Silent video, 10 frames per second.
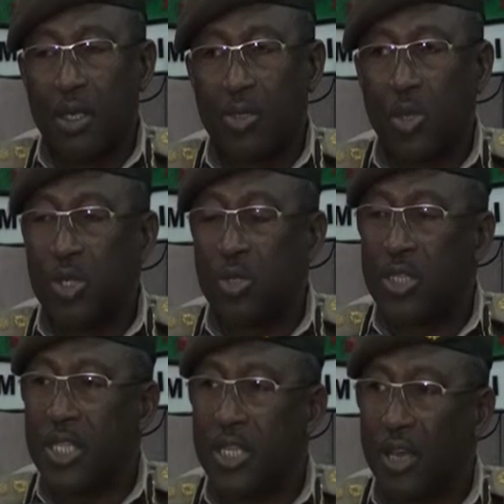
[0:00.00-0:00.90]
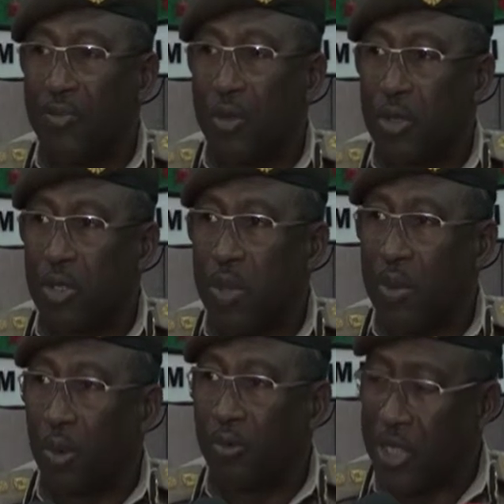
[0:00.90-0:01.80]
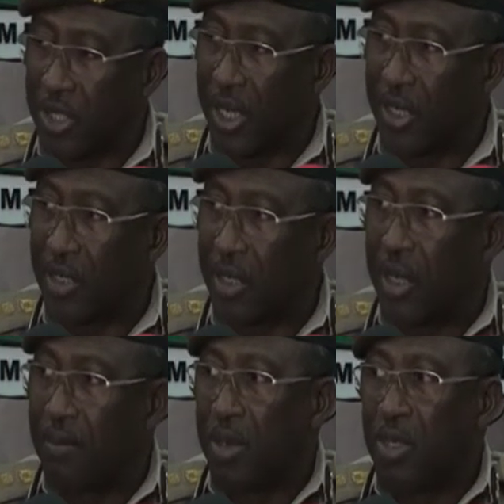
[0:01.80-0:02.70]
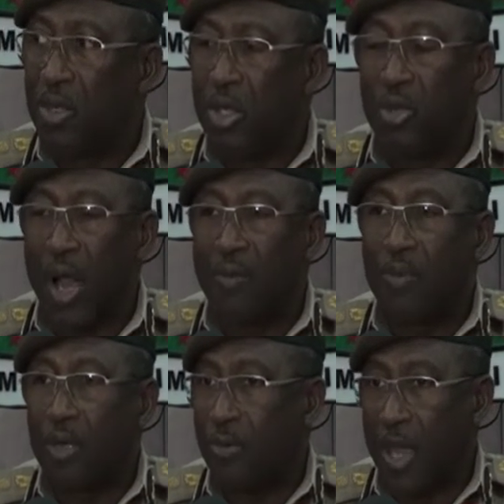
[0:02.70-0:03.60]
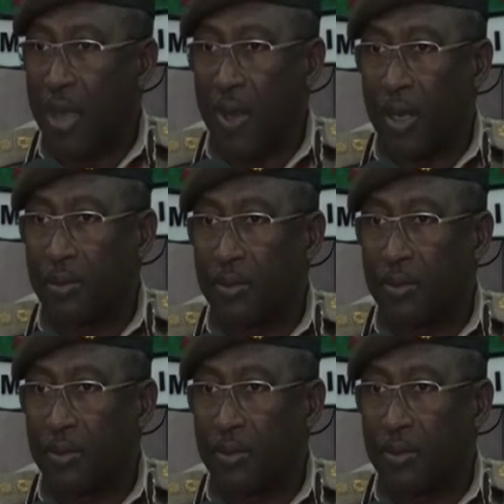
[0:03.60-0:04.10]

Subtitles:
So it's not enough for you to be a professional, but you need to have good behavior.